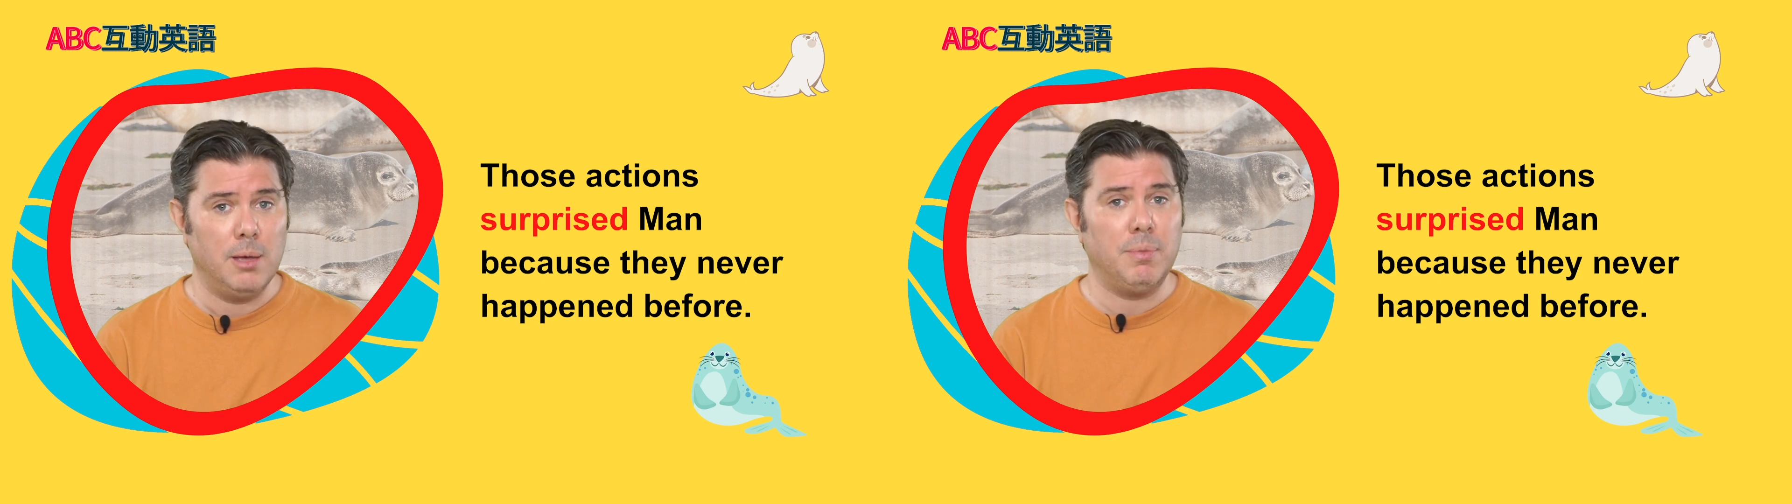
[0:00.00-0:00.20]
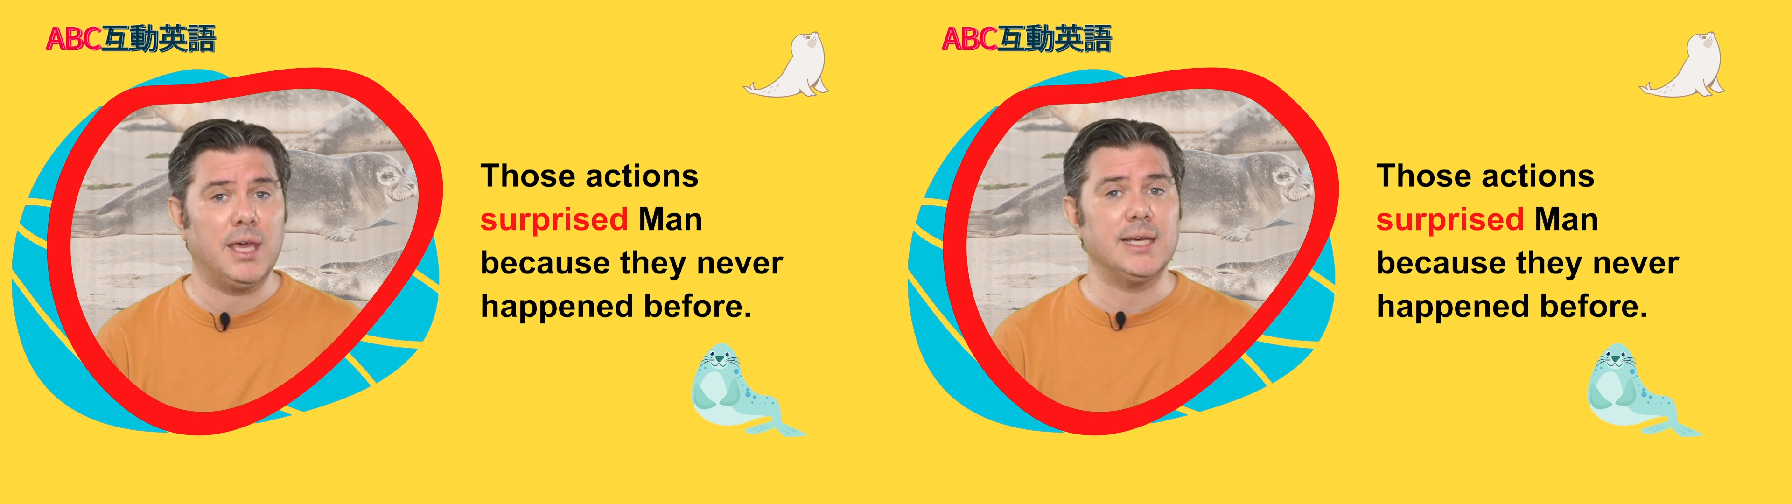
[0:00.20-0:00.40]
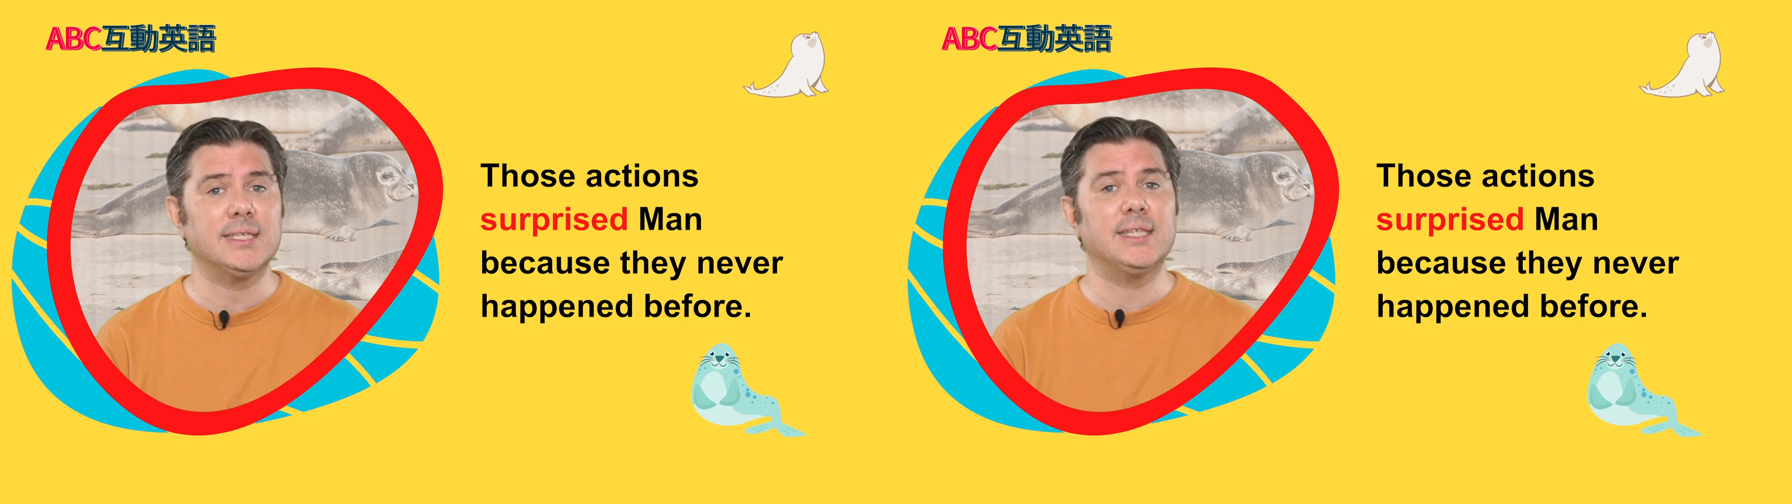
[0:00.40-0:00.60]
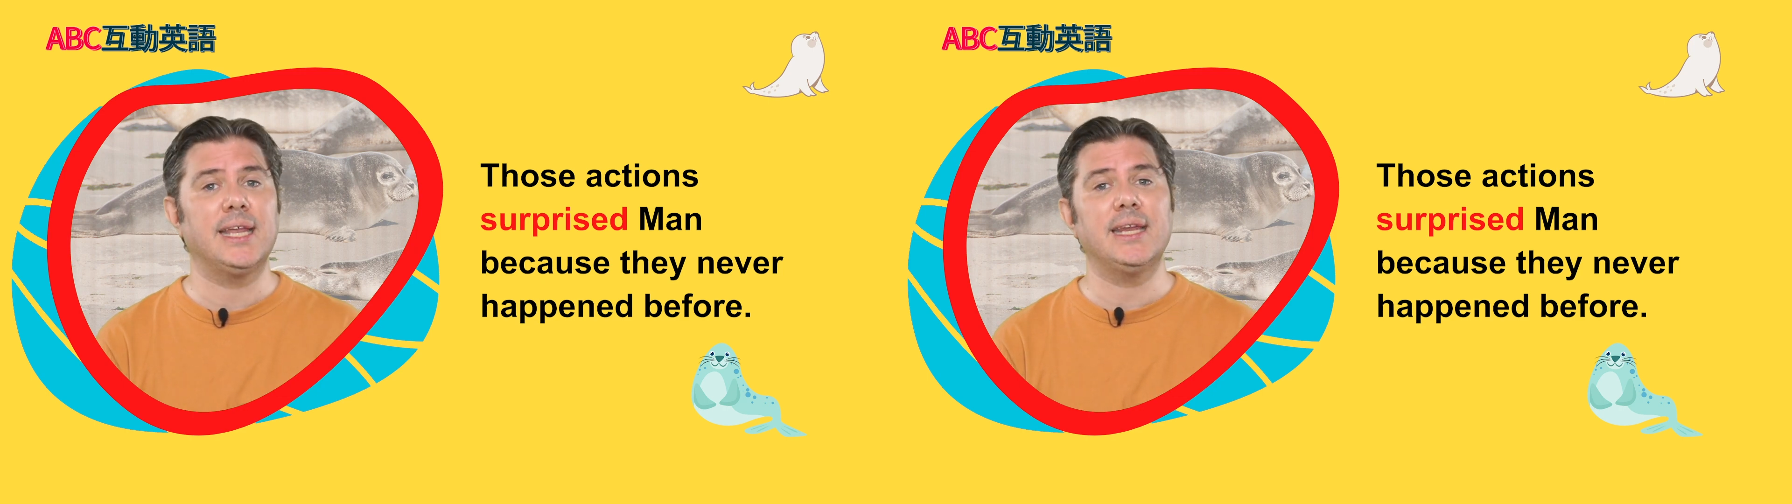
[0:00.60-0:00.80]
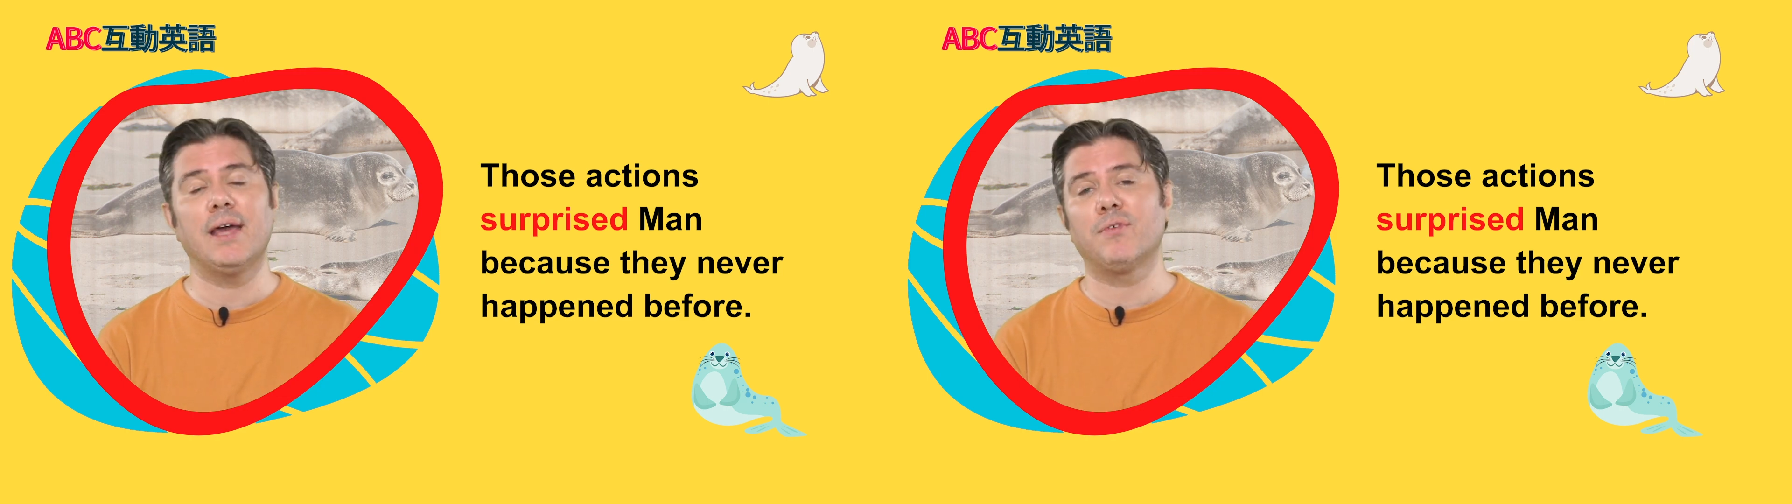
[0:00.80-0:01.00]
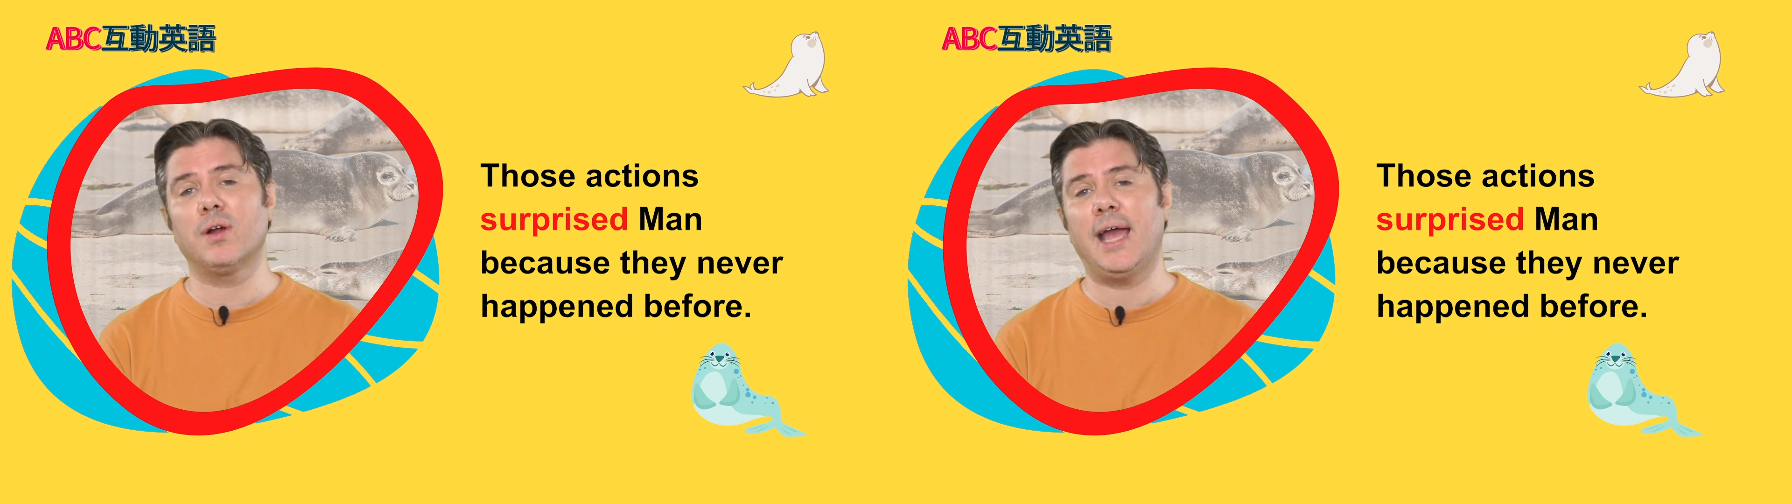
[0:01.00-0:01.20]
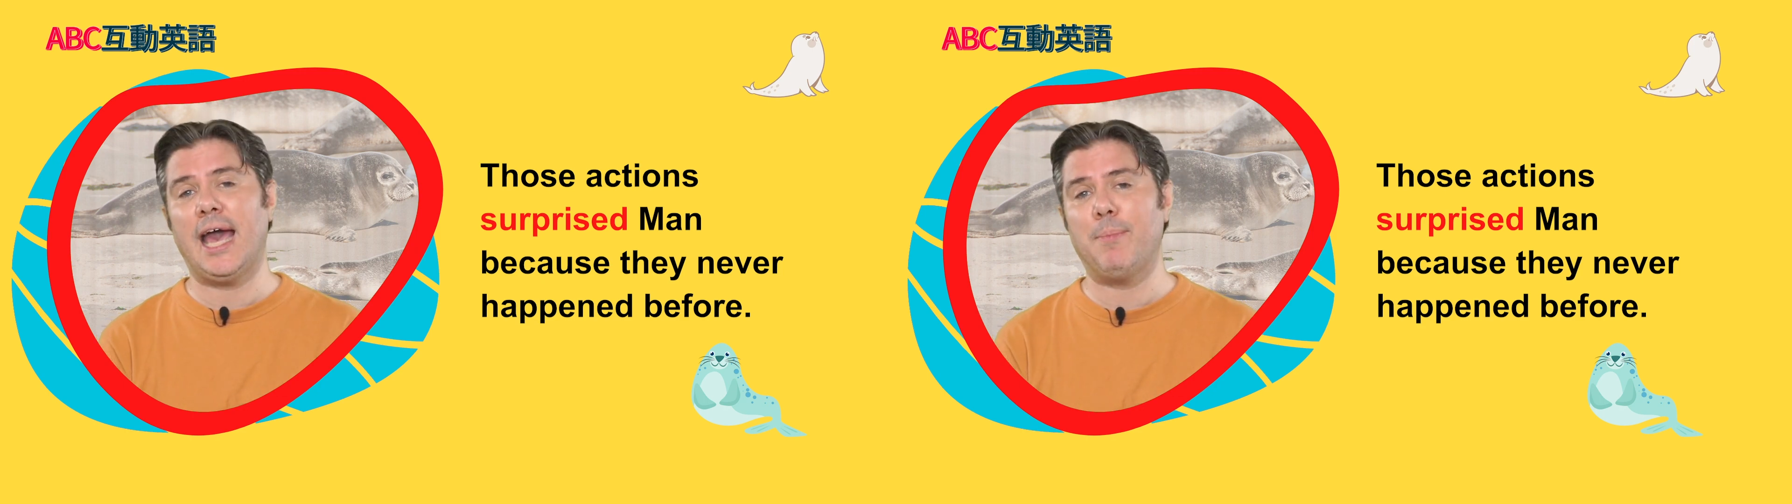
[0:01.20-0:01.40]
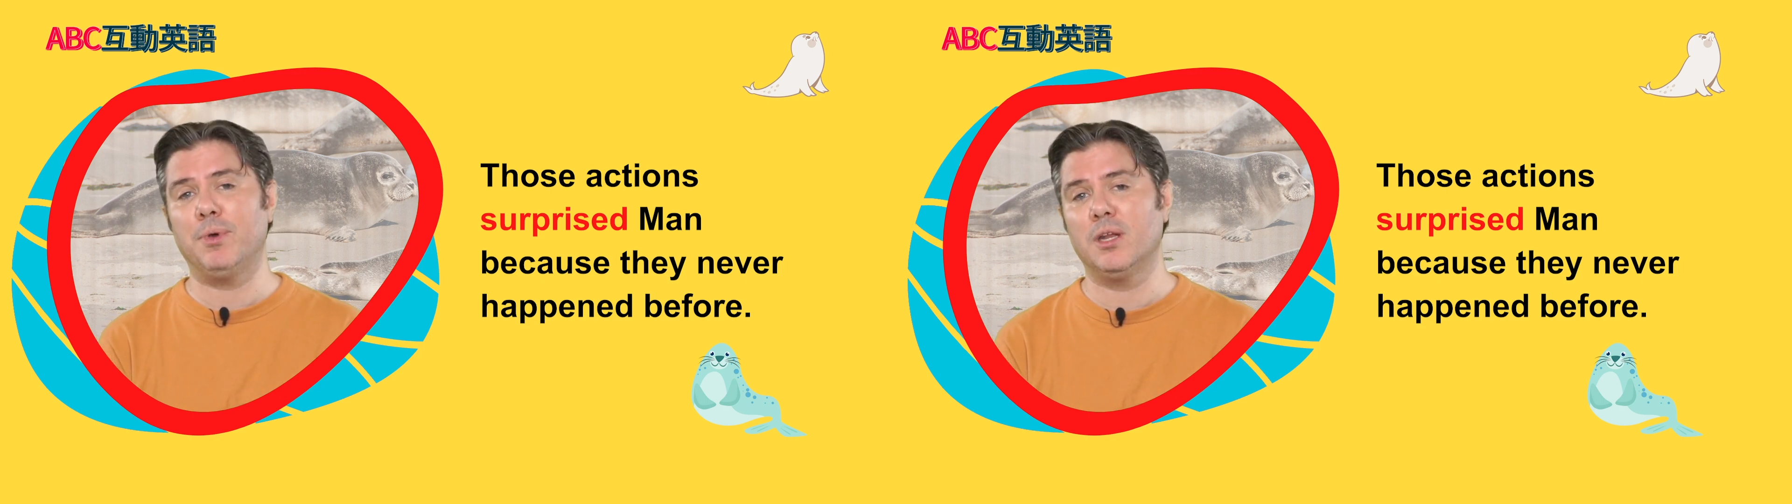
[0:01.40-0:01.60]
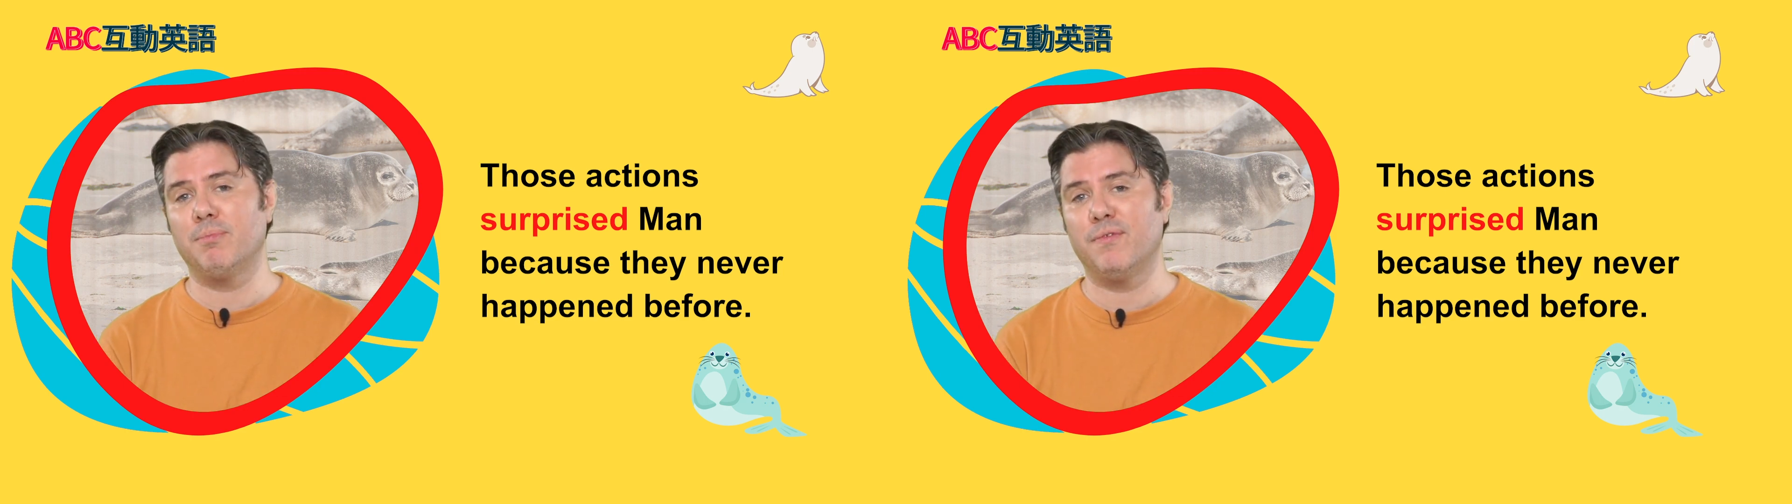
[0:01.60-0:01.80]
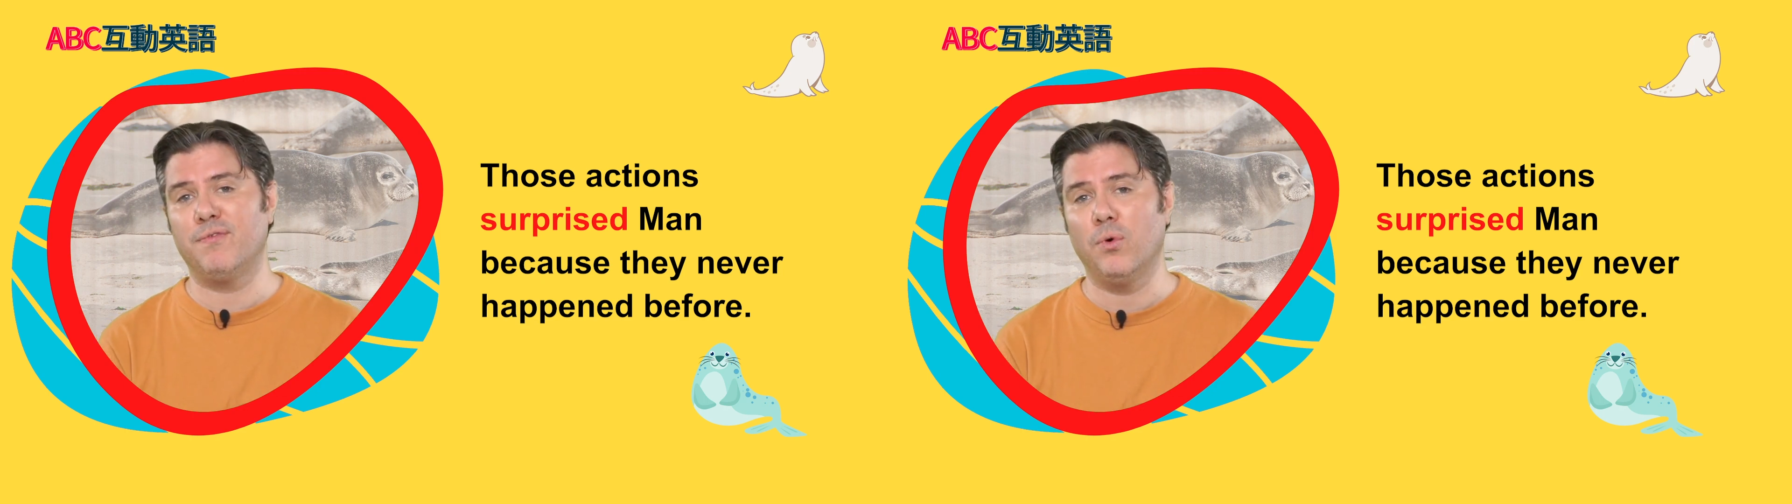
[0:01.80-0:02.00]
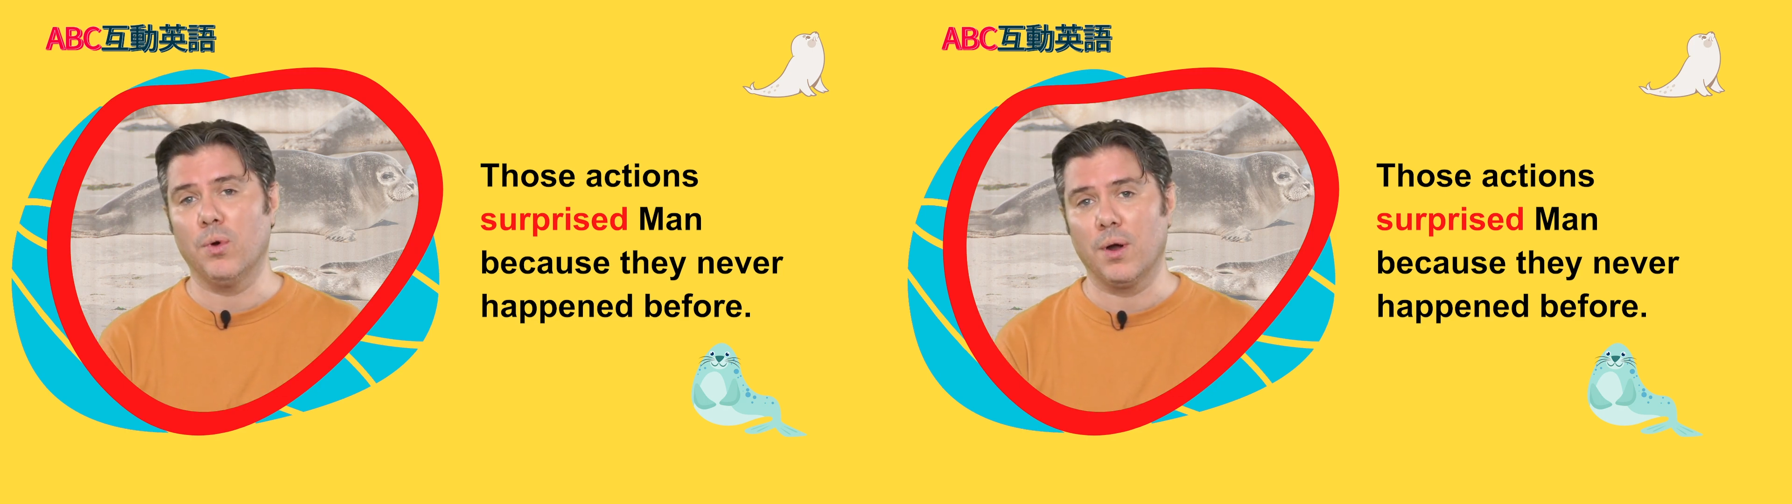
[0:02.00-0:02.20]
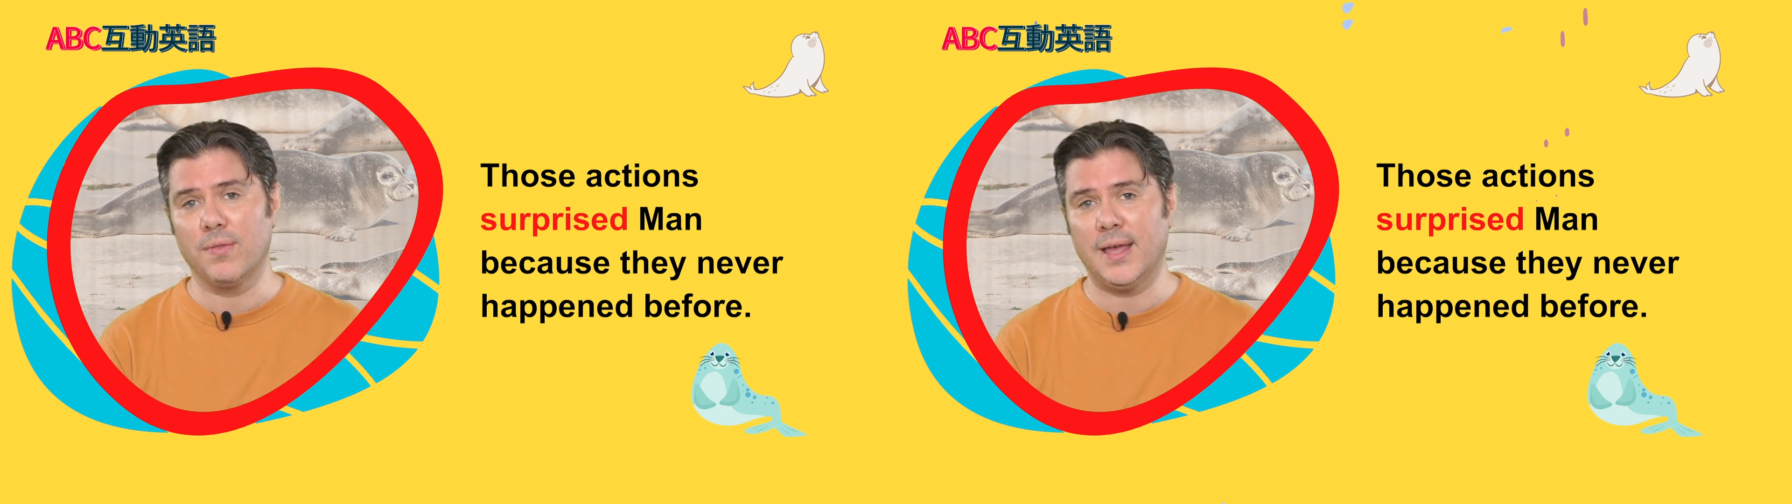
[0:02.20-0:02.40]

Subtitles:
because they never happened before.